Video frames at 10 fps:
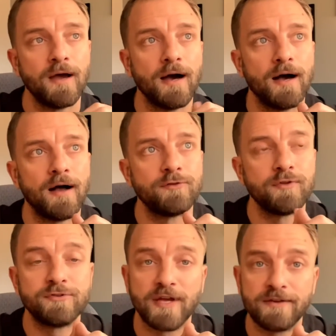Uh, so
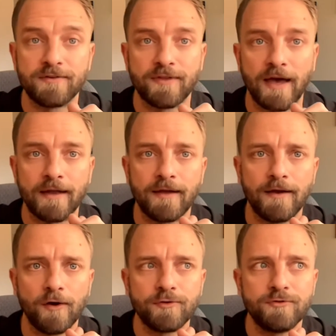it changes that.
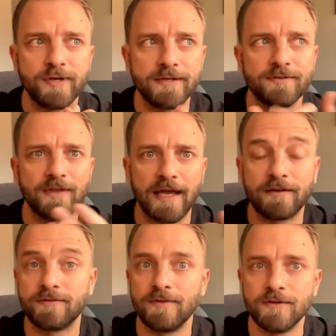It also changes the
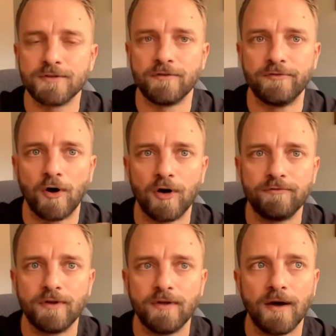anesthesia
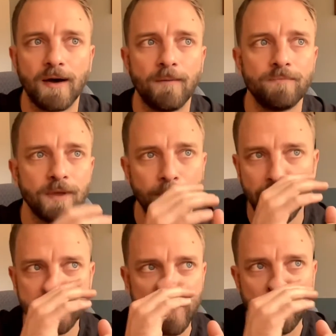involved. Um,
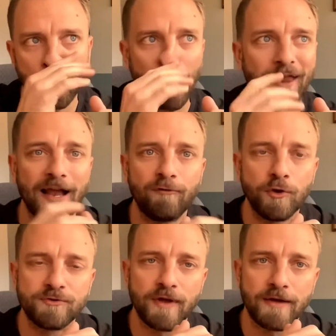patients that have
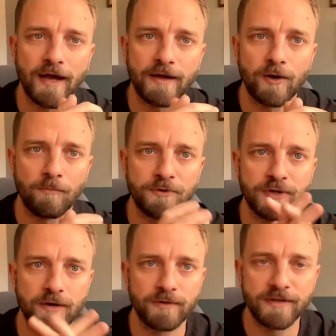ultrasound guided carpal
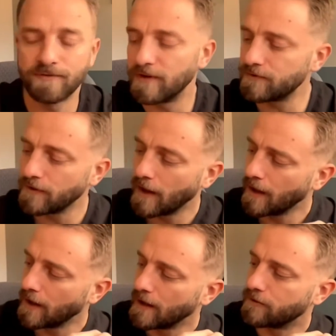tunnel release, this
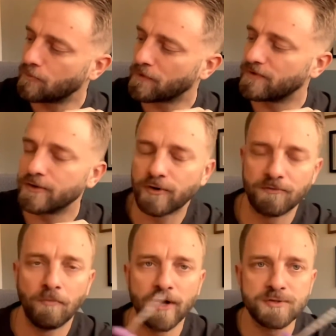this procedure
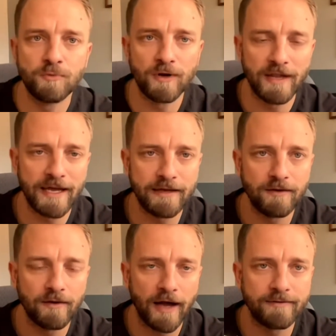is much more like,
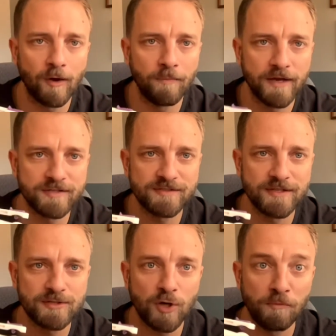I tell patients,
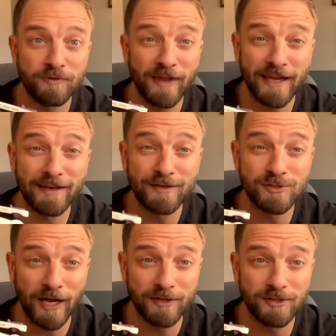this is almost like an
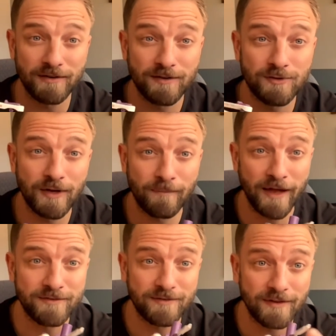injection because you can
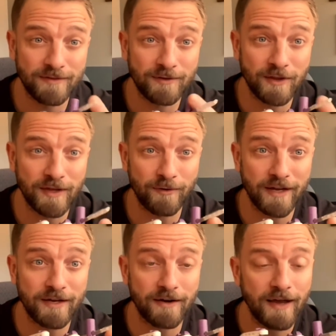imagine, see this little thing
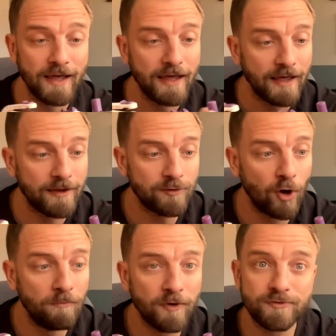right here. It's
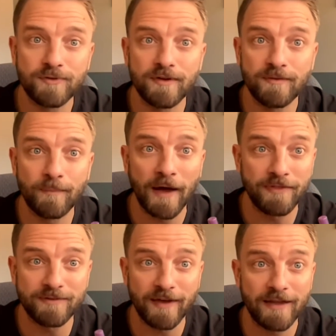almost about
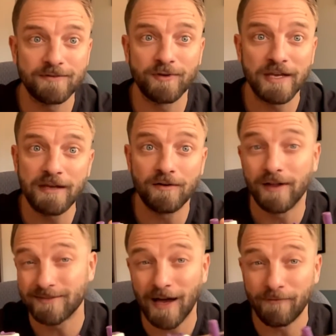the size of a needle.
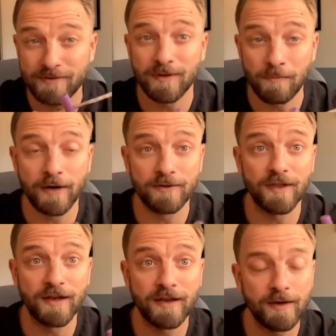It's obviously bigger
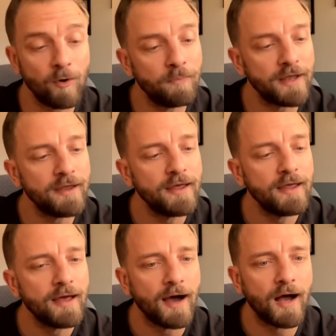than a needle, but
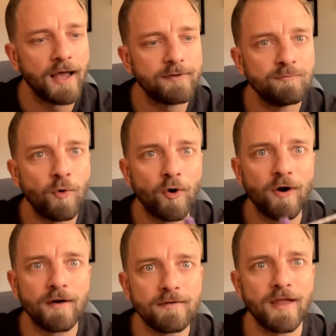uh, it's
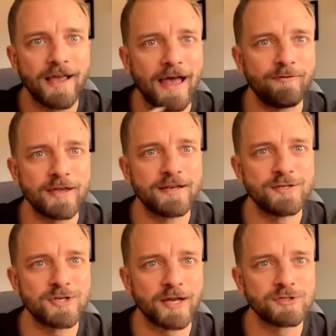more like having an
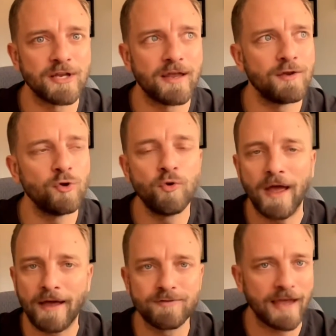injection. And who
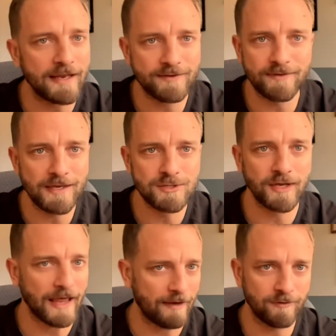has anesthesia
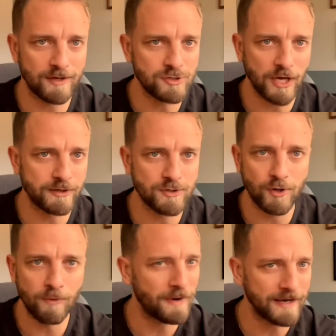to have an injection?
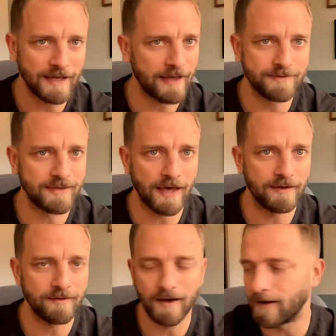Nobody has
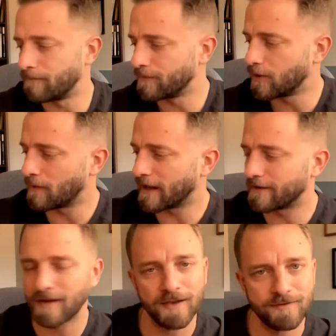that. Um, nobody
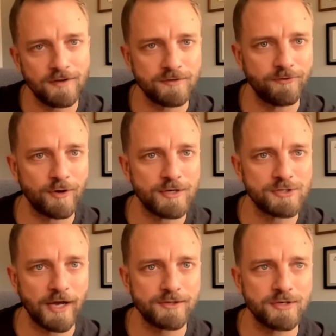has anesthesia for an
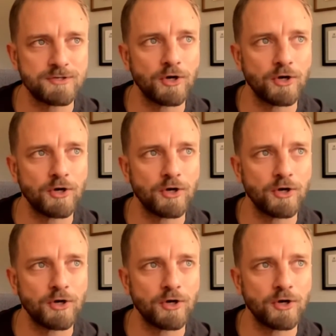injection.